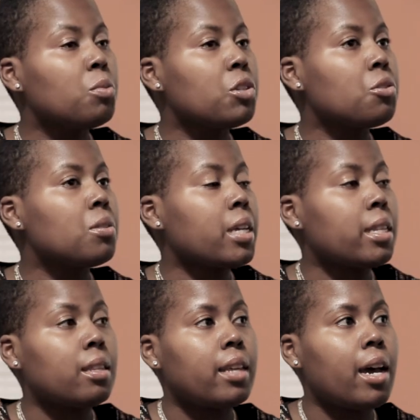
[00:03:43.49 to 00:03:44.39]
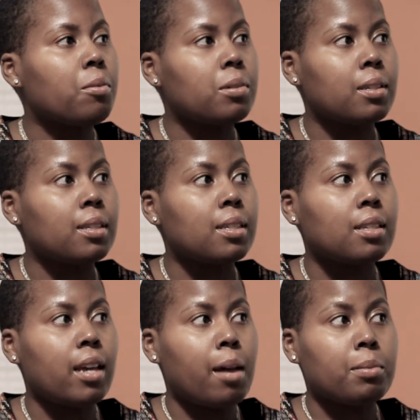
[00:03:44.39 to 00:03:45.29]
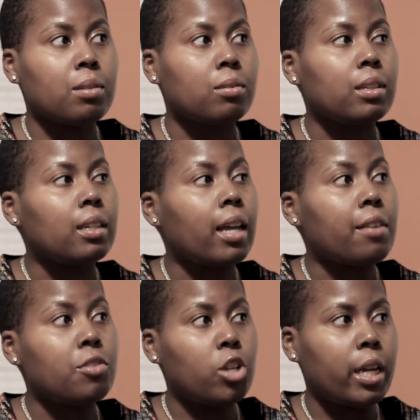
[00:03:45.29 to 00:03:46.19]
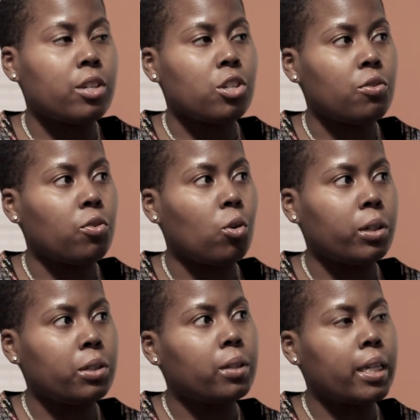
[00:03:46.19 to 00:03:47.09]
Would you say that that was absolutely life-changing for you,